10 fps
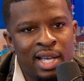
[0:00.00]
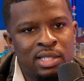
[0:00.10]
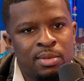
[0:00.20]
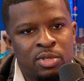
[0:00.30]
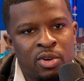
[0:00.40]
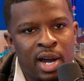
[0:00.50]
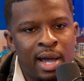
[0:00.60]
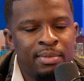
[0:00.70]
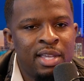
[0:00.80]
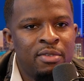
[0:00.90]

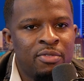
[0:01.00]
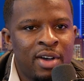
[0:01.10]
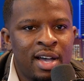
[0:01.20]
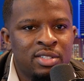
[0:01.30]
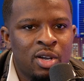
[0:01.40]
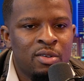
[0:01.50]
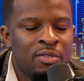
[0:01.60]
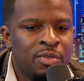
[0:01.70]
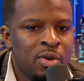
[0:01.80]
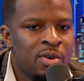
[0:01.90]
subscribe, leave a 5-star
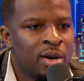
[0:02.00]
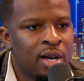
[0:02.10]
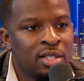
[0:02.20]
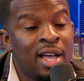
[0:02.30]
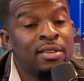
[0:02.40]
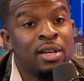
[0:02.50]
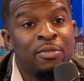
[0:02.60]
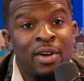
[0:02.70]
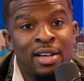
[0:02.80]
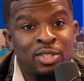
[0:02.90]
review or a
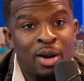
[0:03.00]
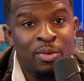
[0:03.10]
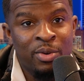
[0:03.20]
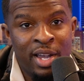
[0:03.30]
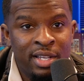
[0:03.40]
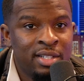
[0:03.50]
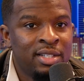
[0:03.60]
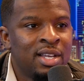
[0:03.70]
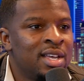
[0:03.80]
5-star rating.